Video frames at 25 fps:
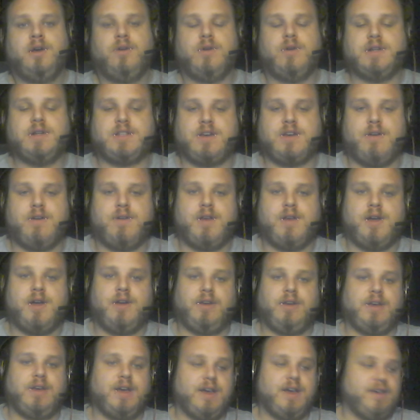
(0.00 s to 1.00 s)
What's going
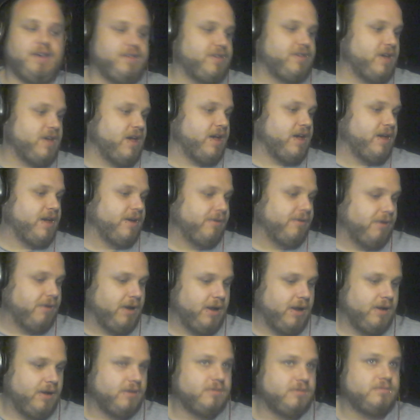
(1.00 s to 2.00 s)
on, guys?
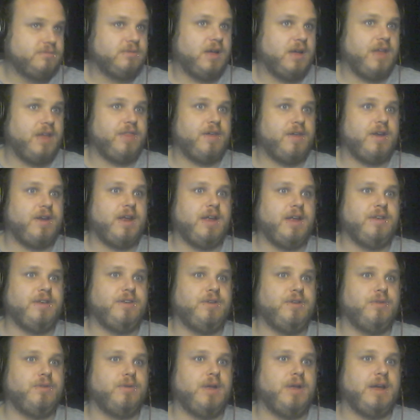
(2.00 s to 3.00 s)
I thought I'd
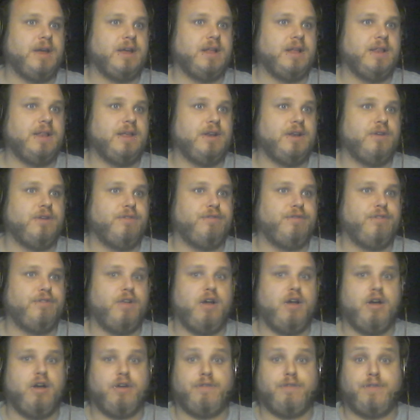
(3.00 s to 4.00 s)
do like a little
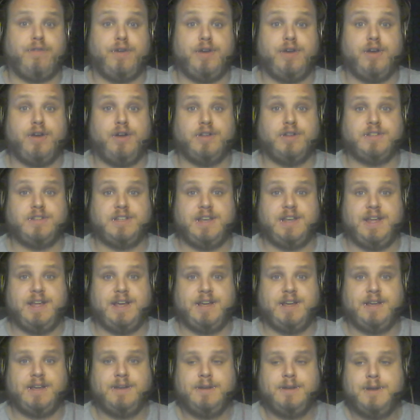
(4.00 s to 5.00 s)
vlog for y'all
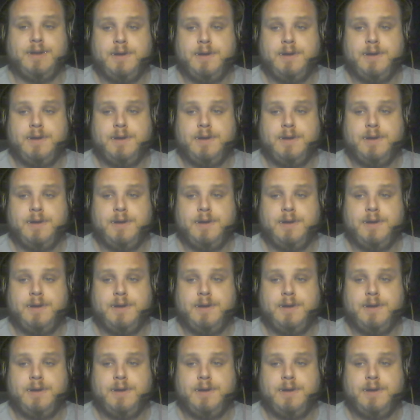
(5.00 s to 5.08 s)
today